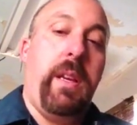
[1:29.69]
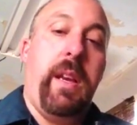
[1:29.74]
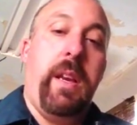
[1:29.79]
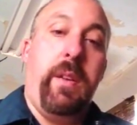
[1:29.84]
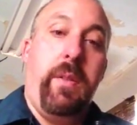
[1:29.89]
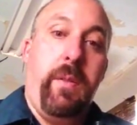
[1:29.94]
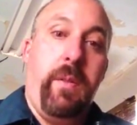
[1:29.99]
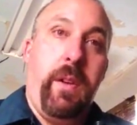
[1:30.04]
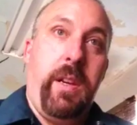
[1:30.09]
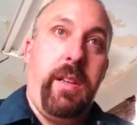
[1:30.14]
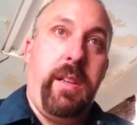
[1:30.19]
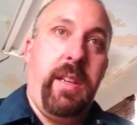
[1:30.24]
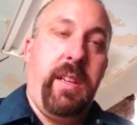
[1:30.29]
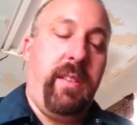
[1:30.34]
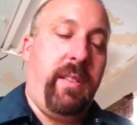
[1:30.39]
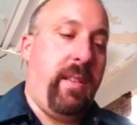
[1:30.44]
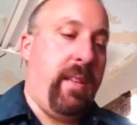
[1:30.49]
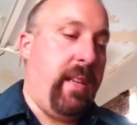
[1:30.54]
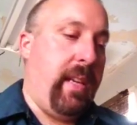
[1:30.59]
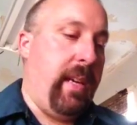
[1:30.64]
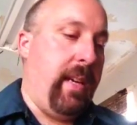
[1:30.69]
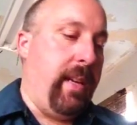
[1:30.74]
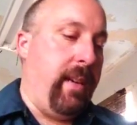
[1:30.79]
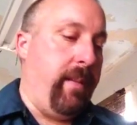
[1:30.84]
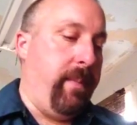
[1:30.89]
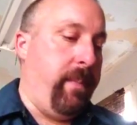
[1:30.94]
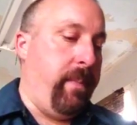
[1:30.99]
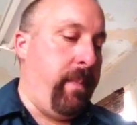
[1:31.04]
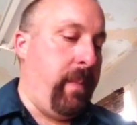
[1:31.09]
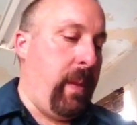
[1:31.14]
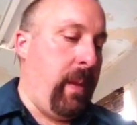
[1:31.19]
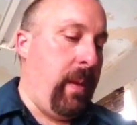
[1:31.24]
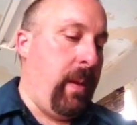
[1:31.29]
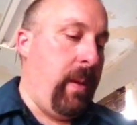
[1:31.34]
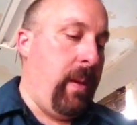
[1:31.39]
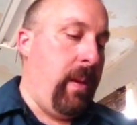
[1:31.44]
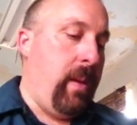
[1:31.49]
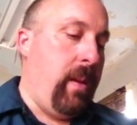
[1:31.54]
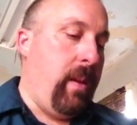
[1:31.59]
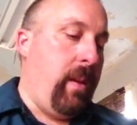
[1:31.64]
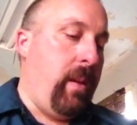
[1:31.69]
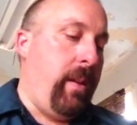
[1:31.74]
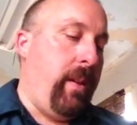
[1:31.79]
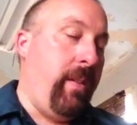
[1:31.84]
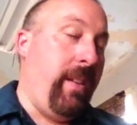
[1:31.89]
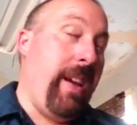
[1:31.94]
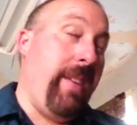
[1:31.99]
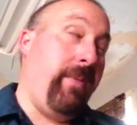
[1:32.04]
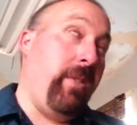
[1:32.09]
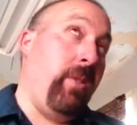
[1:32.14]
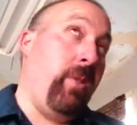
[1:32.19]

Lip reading: and retest it again. You'll have to